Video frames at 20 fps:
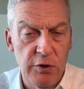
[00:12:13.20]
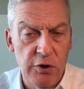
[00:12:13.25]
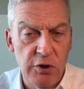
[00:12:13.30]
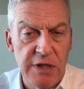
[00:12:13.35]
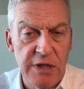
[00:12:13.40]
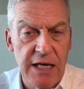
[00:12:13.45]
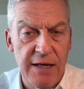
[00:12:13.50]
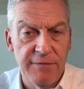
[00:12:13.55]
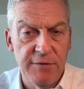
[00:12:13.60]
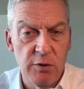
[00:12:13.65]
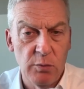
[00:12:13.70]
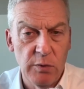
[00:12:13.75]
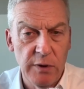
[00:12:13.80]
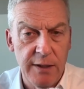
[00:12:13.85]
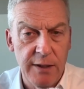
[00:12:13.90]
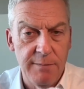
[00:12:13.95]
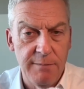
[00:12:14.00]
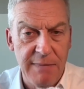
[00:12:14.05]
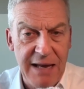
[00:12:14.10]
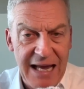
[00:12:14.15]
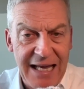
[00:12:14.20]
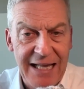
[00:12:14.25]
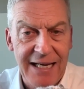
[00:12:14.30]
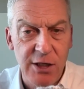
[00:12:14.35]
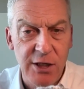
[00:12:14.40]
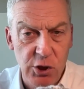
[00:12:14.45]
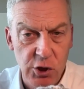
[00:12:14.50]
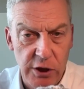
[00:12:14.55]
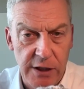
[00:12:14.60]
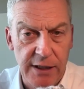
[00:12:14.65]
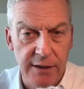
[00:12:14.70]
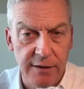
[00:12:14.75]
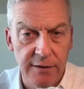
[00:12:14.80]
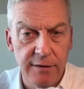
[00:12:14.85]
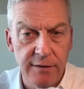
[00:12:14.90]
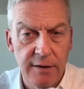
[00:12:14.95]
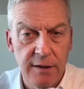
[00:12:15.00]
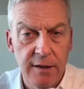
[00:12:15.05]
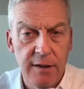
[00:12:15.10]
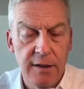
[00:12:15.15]
And you just have to really manage it
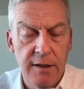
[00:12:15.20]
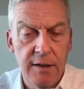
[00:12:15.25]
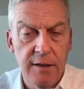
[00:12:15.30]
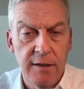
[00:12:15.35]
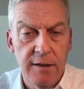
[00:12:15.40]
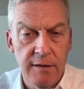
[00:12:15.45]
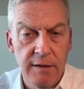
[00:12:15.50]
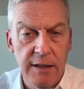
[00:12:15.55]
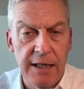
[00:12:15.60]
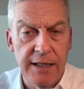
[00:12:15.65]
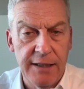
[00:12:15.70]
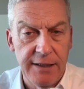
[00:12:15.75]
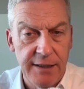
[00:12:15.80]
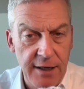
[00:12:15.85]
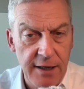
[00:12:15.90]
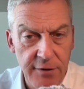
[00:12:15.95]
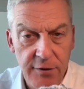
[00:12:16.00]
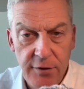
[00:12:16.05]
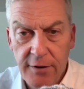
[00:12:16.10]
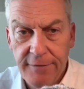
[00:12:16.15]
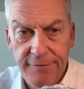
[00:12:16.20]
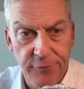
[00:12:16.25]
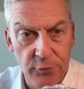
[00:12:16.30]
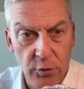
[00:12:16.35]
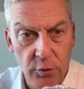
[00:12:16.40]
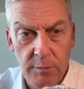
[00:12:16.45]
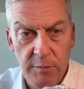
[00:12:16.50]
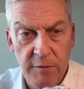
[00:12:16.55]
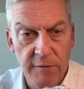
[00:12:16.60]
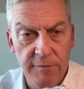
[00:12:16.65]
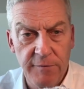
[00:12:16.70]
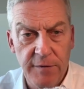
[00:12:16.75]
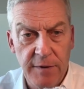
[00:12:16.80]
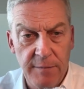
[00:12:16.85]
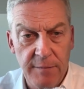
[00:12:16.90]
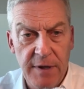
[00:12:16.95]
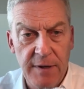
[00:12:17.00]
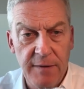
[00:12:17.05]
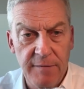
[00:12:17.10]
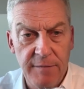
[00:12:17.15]
like another form of
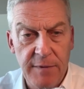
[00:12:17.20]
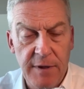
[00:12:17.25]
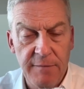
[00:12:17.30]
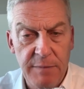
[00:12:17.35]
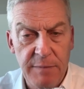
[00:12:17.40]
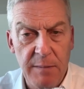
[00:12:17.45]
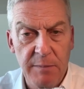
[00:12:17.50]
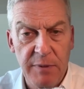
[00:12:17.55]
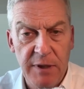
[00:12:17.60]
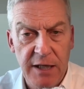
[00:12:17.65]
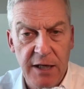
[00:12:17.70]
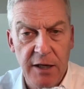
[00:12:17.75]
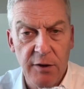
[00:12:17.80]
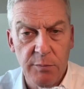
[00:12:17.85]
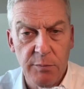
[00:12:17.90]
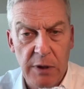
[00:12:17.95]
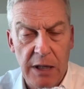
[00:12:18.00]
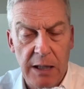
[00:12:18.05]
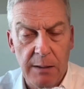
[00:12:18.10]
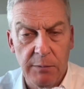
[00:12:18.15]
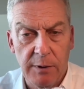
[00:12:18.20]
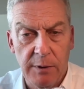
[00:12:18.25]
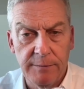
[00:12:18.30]
a public health problem.